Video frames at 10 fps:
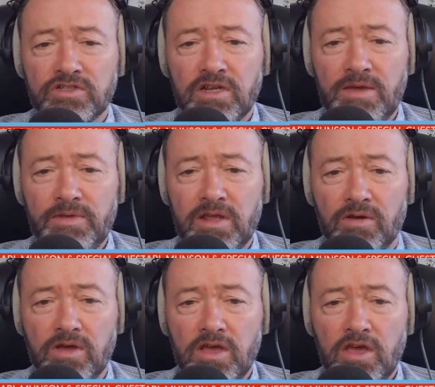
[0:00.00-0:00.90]
So let me
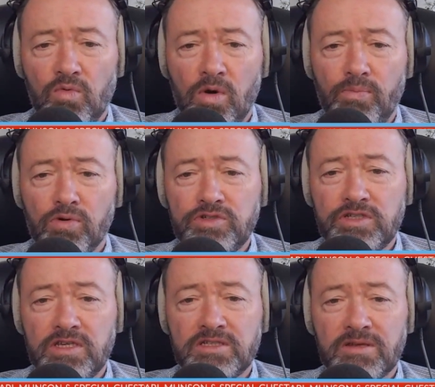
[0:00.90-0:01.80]
know what
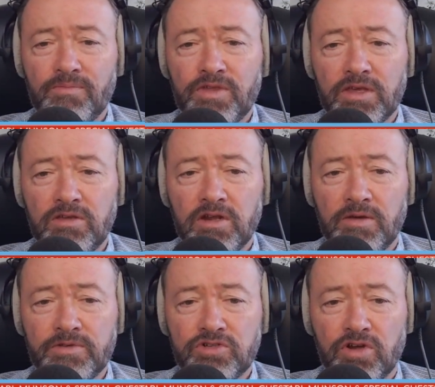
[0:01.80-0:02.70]
Portuguese something you'd
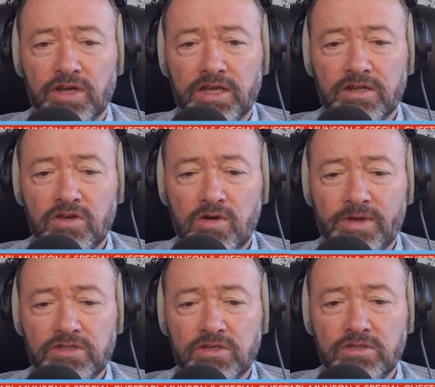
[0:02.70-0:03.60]
like me to try in the
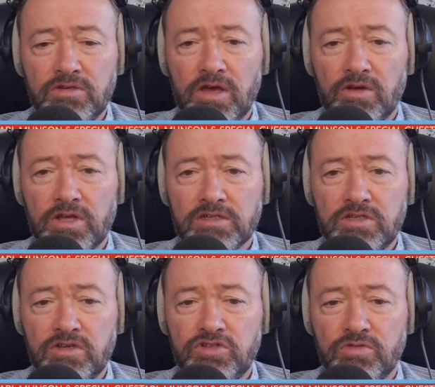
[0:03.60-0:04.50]
comments. You can do that as a
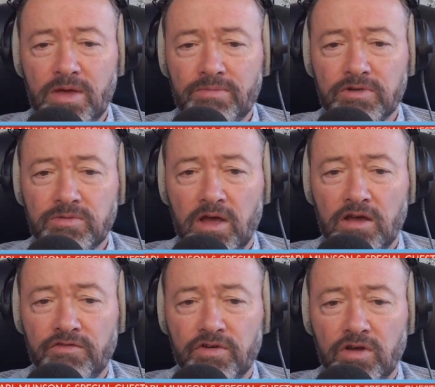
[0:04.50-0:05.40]
YouTube member as well
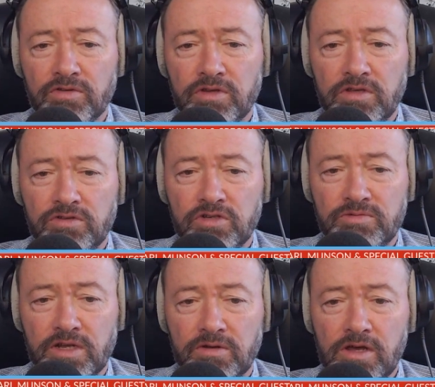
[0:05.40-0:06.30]
over on the YouTube
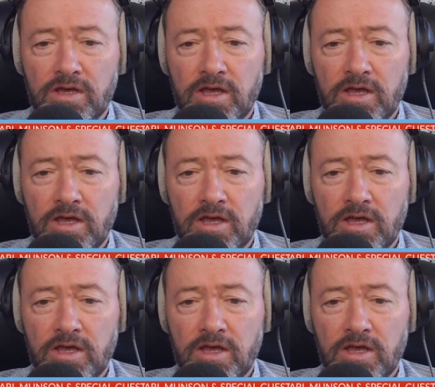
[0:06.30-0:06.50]
channel.